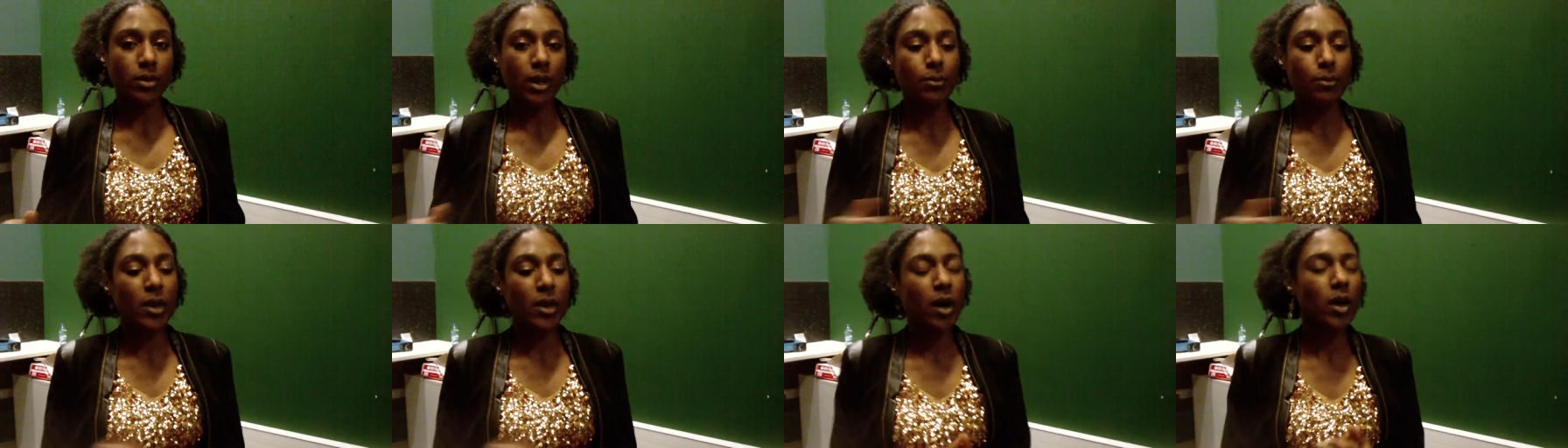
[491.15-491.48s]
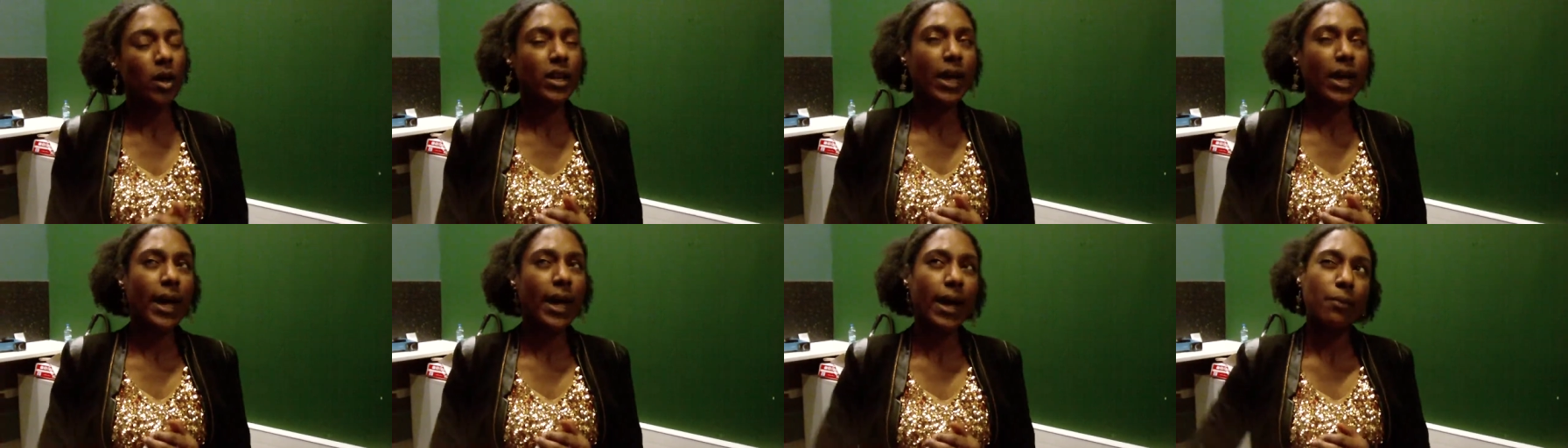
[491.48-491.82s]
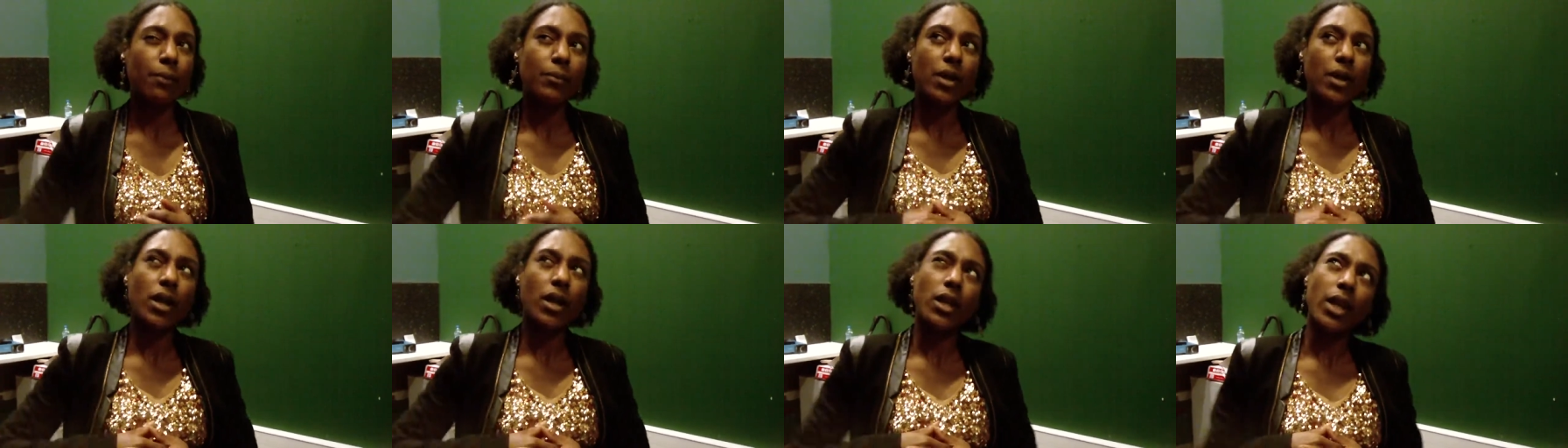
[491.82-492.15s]
Let me holler
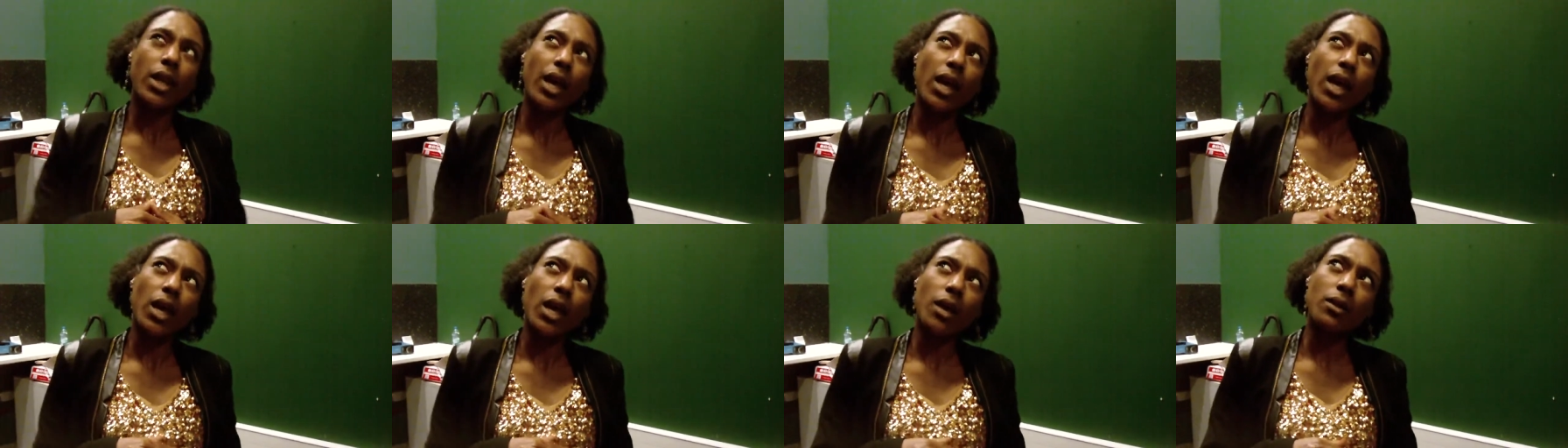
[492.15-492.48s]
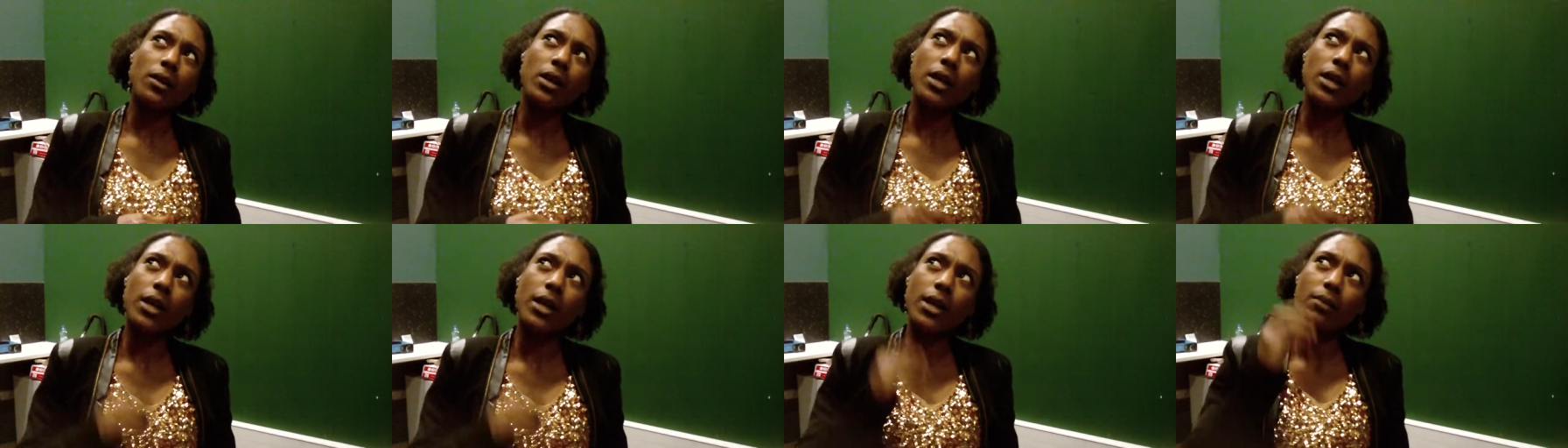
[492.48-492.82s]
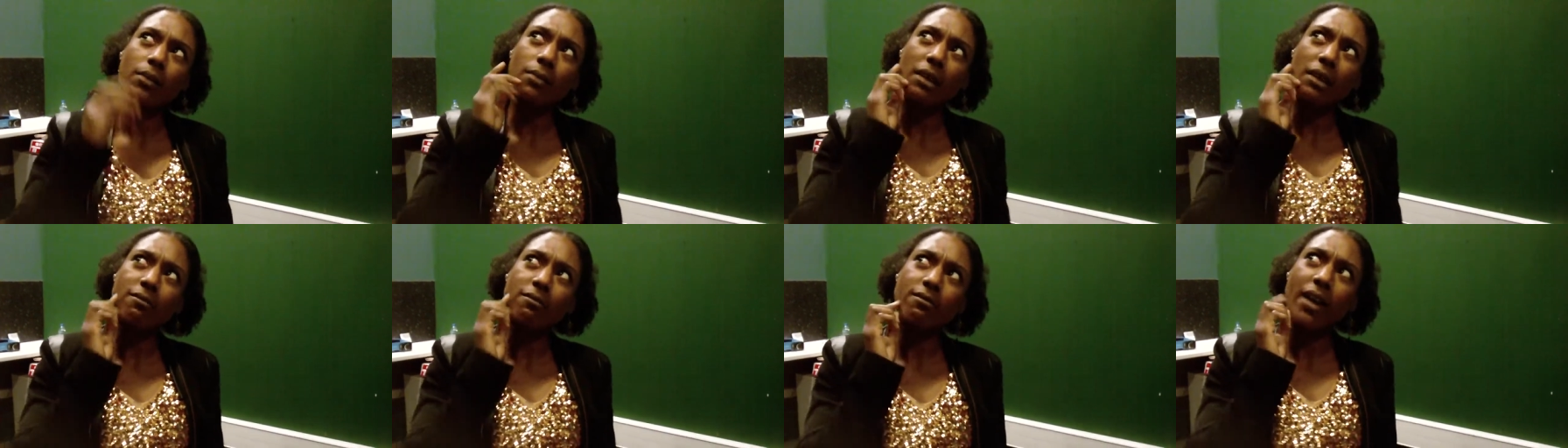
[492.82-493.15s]
at Monet
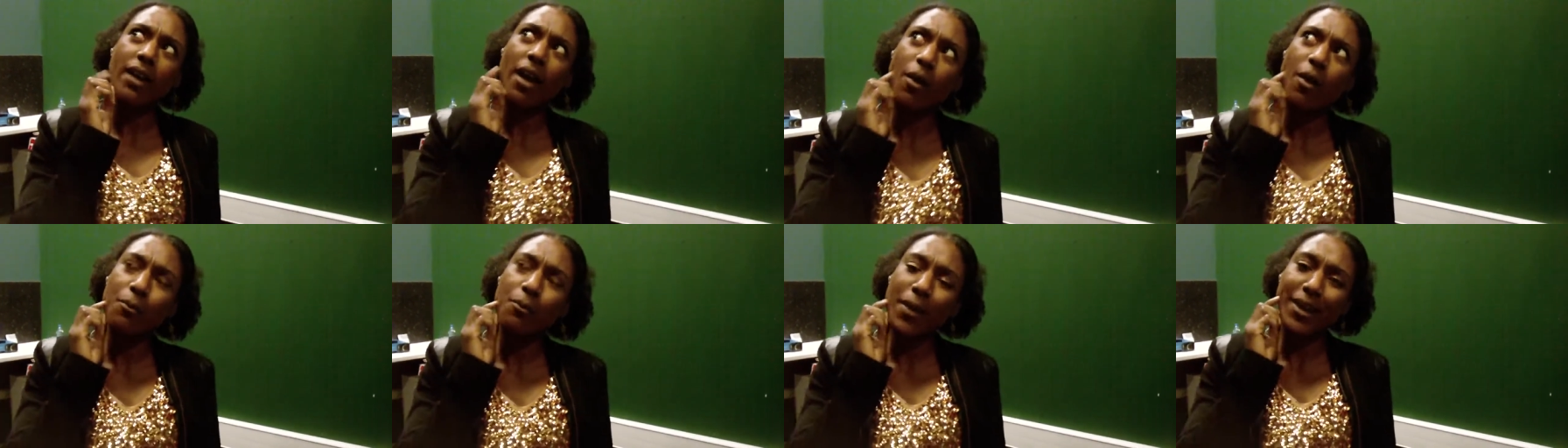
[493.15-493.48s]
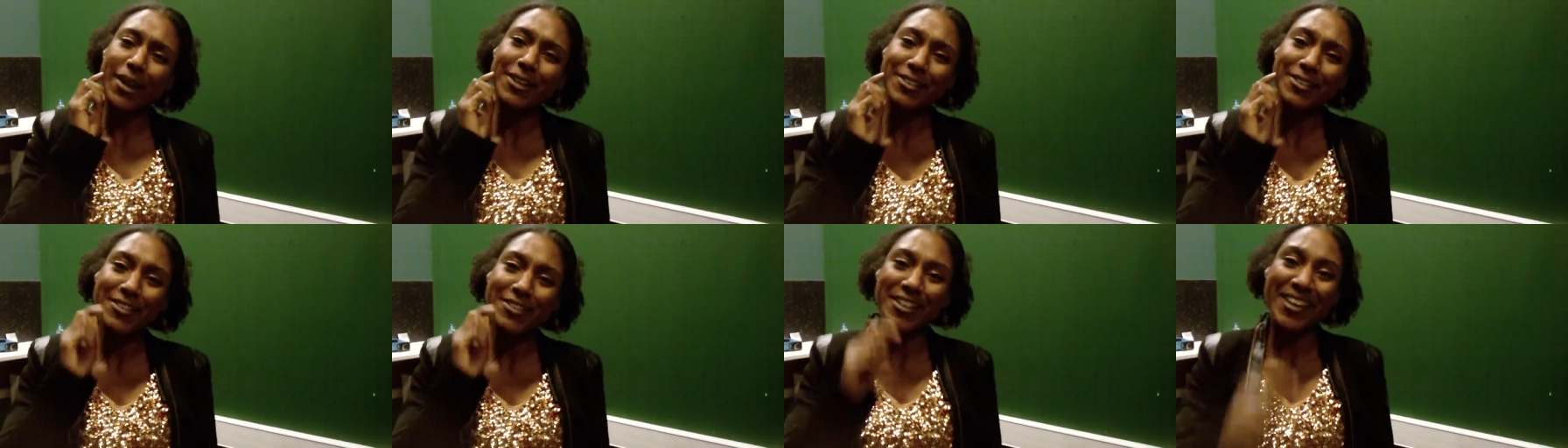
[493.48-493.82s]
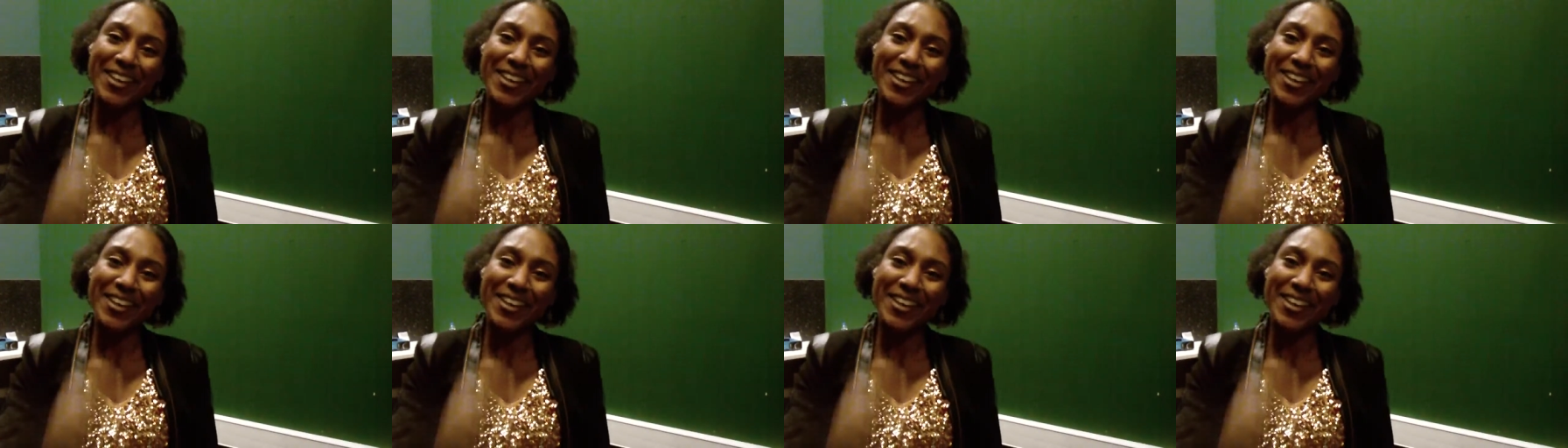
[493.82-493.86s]
um, and Vital Munch.